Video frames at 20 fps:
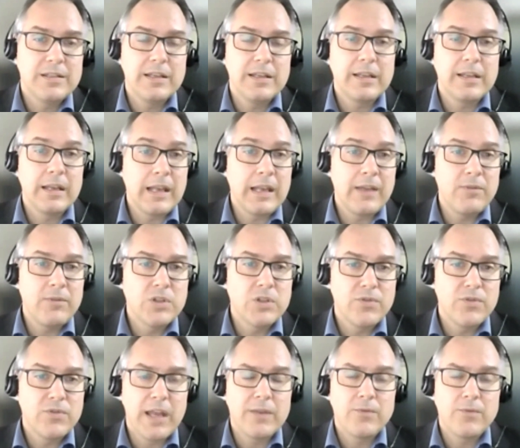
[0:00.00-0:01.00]
the levels
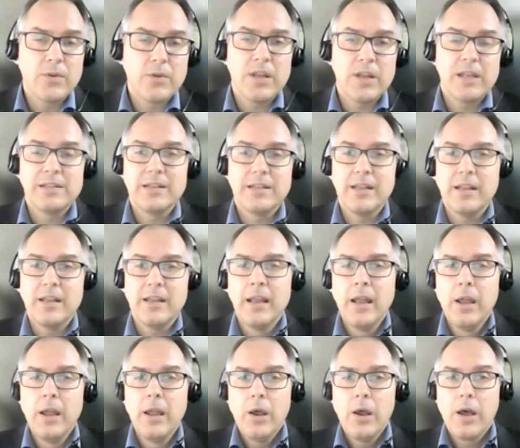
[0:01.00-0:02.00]
of advocacy,
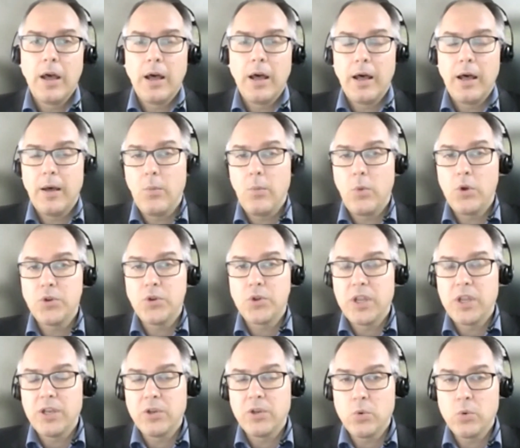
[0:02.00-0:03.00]
what you
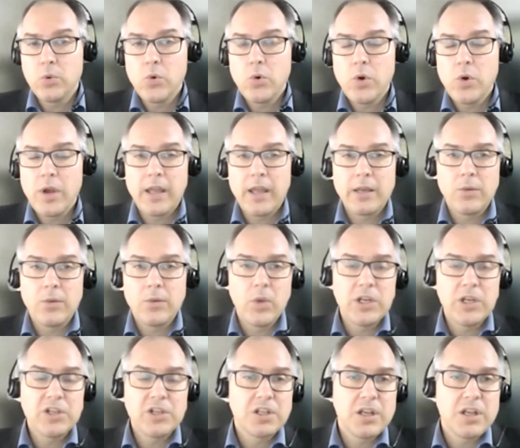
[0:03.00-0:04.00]
can do at
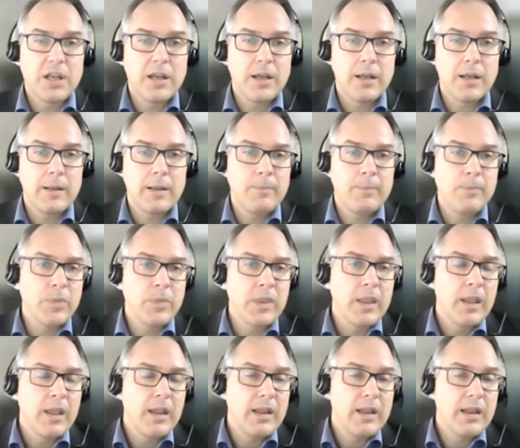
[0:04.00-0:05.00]
which level.
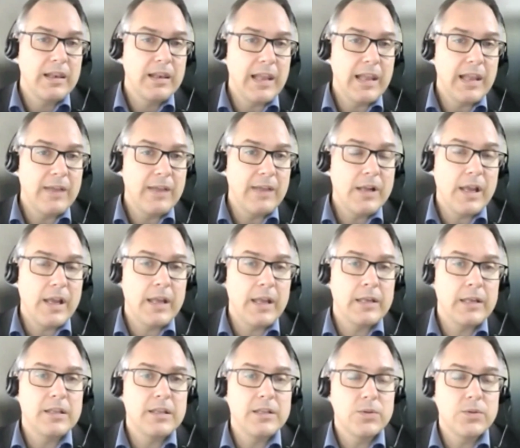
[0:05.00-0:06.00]

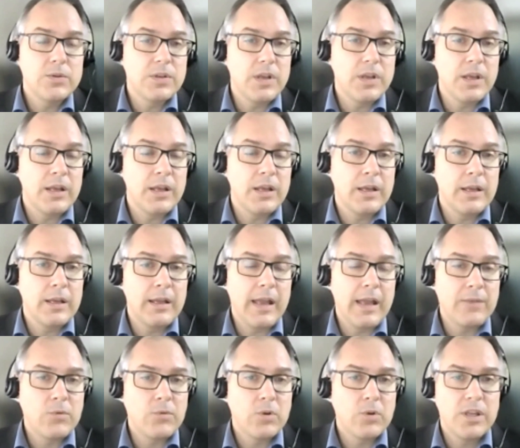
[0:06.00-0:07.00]
And this
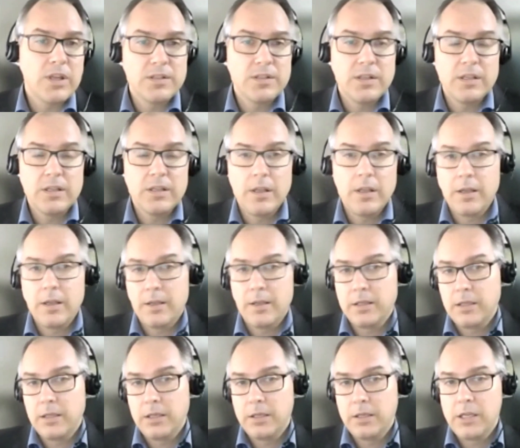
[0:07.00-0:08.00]
advocacy
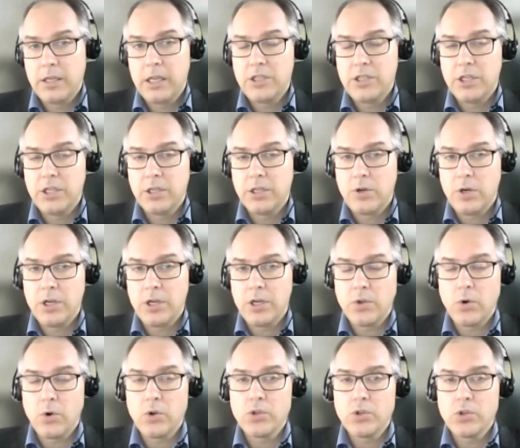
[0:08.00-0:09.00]
teaching
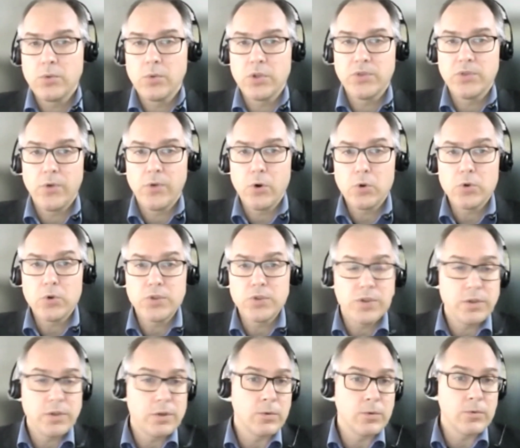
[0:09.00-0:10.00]
course also was
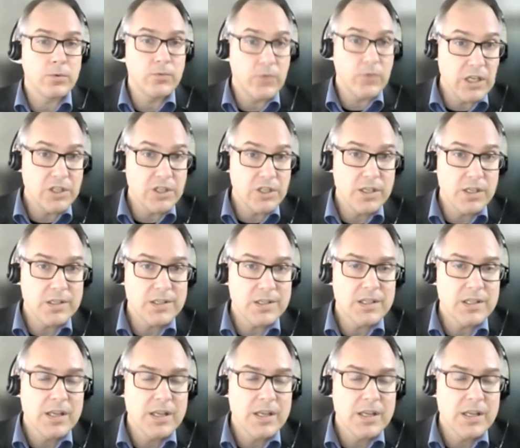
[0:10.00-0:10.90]
focusing on regions.